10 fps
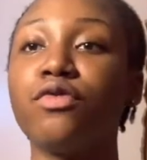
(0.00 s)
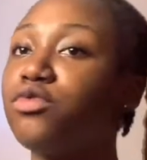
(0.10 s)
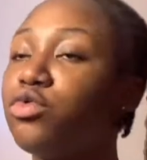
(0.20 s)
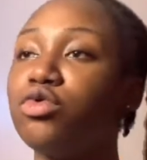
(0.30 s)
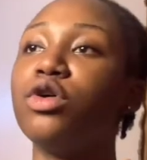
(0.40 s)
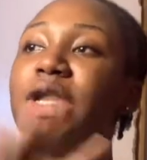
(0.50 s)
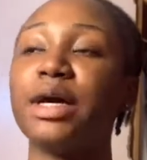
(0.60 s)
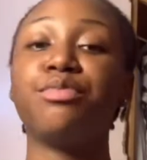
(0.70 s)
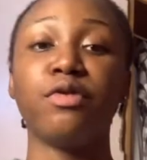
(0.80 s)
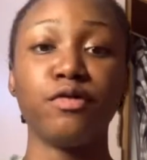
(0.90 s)
No, not like
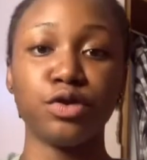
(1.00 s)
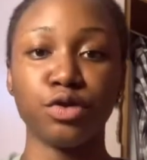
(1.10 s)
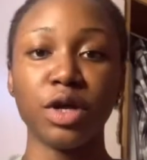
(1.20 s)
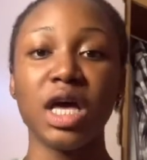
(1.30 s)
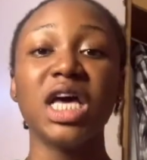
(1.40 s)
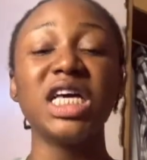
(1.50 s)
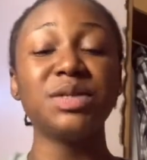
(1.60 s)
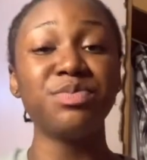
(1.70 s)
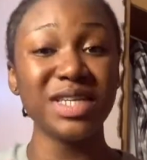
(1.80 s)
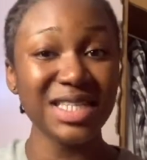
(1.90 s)
provision,
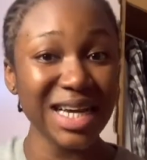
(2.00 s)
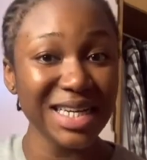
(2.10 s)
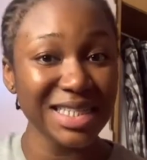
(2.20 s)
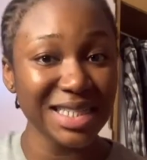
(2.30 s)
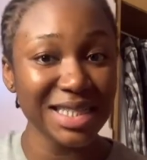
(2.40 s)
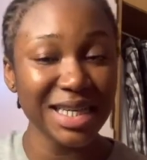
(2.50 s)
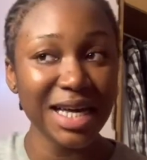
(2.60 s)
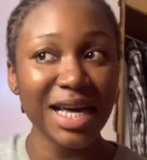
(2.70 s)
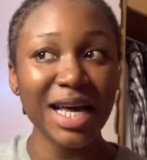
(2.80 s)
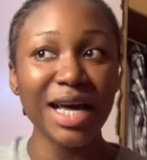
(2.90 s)
especially
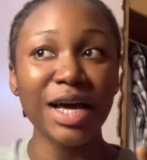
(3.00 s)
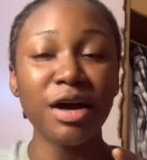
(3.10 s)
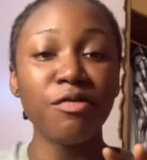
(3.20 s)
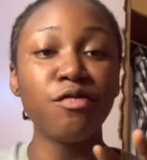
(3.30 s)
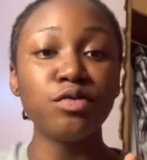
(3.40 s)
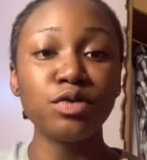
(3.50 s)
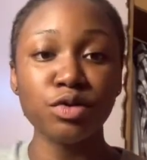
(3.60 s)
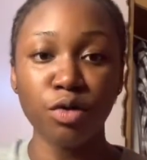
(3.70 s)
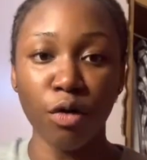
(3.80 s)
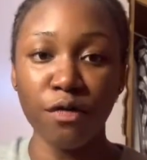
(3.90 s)
food
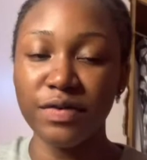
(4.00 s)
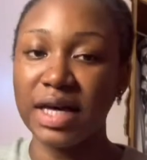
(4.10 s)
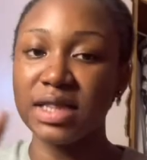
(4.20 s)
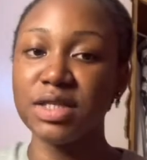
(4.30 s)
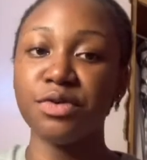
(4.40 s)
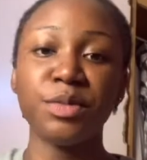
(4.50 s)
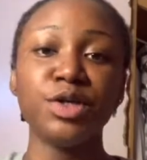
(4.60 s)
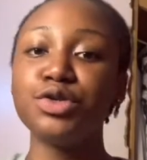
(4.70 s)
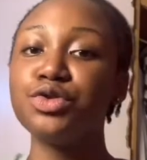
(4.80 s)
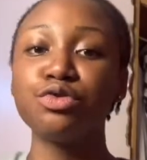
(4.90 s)
stuff, like things for making
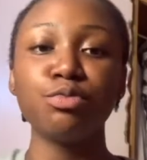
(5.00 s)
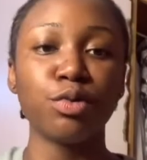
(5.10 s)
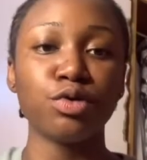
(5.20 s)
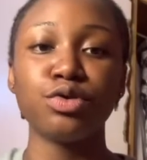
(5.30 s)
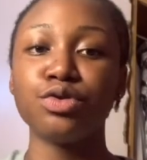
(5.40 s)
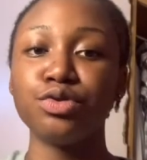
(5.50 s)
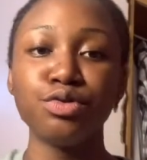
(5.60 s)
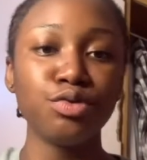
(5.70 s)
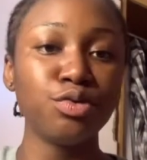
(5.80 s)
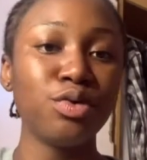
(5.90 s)
soup or
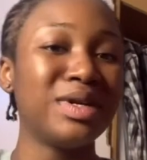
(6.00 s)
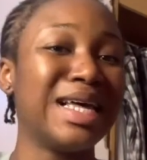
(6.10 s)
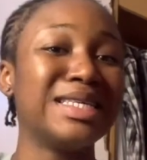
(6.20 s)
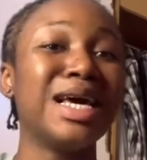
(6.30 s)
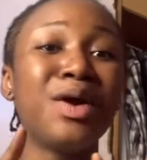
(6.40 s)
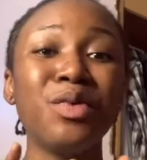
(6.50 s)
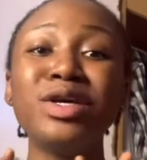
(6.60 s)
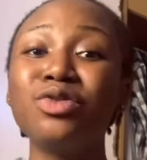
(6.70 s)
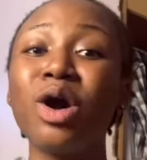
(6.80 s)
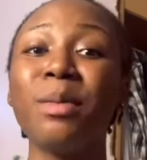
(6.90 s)
stew. Like when you
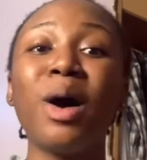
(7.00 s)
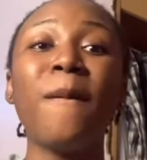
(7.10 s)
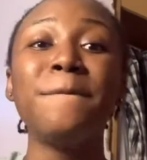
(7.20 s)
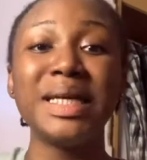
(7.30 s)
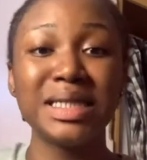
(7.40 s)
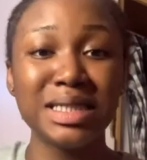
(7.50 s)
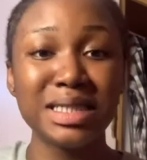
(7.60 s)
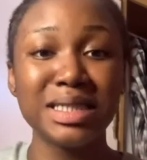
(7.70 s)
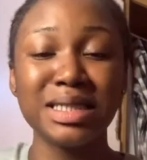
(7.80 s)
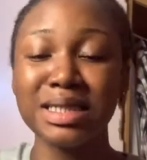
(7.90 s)
talk about
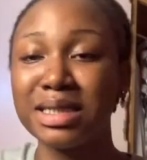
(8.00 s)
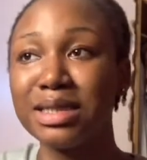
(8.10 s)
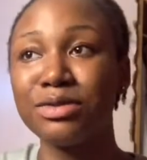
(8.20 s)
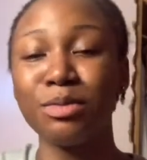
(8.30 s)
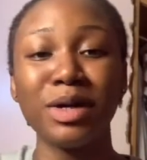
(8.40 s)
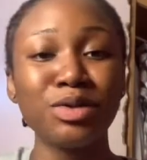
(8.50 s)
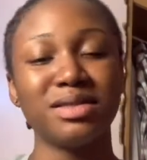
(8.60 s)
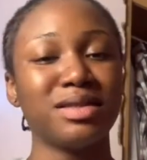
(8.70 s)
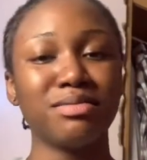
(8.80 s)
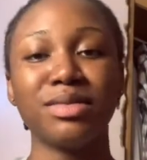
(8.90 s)
meats, tomatoes,
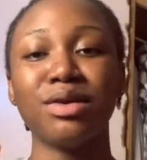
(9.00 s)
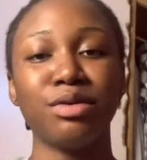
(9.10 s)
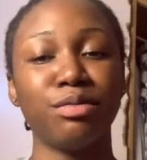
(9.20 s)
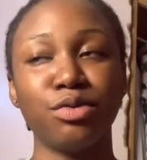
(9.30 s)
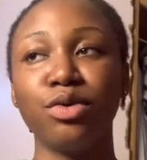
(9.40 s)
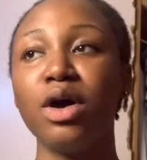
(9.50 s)
I'm terrible.